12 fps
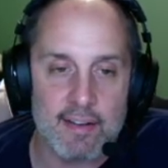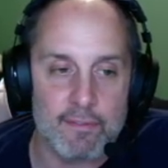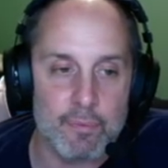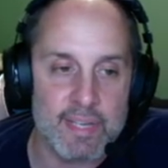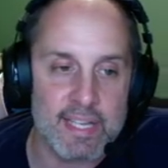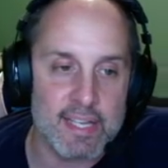
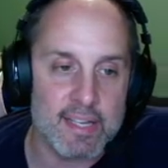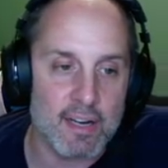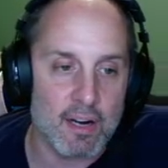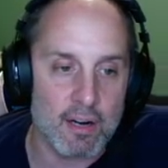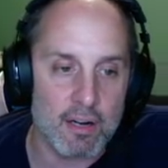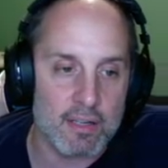if we
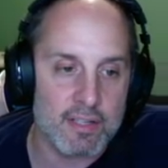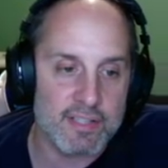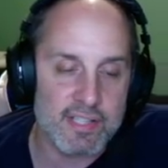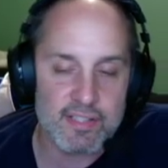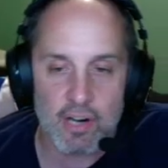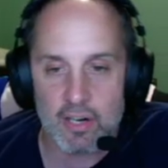are
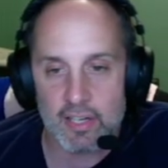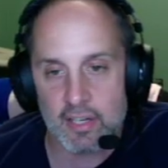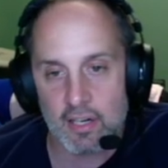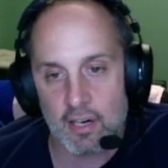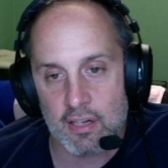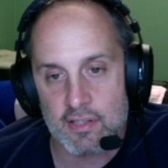discarding
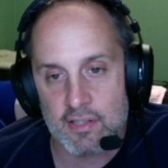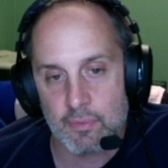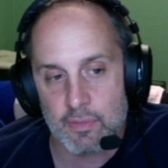cards,